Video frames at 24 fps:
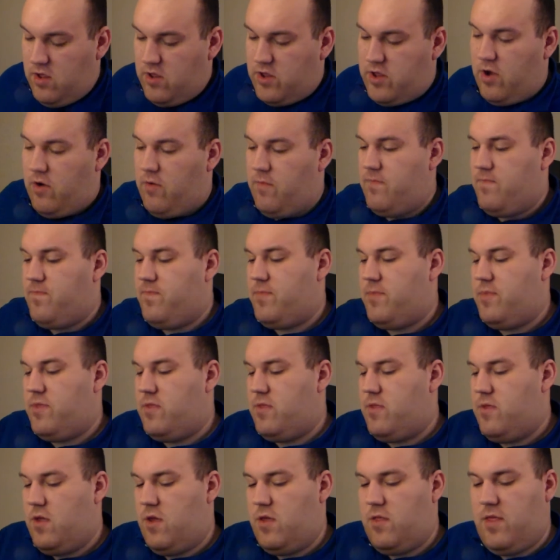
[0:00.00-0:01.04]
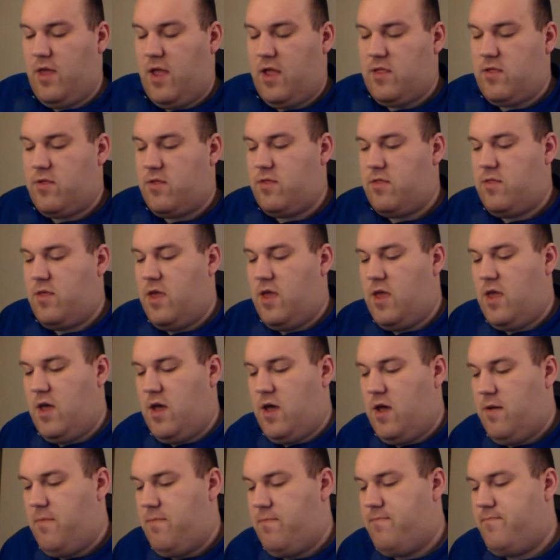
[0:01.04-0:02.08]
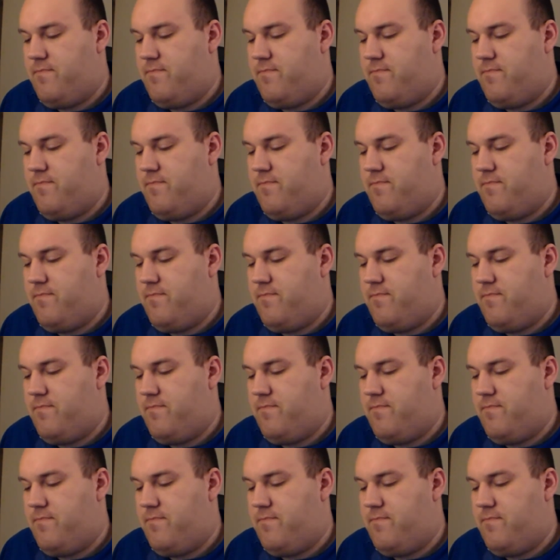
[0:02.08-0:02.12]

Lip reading: So that's the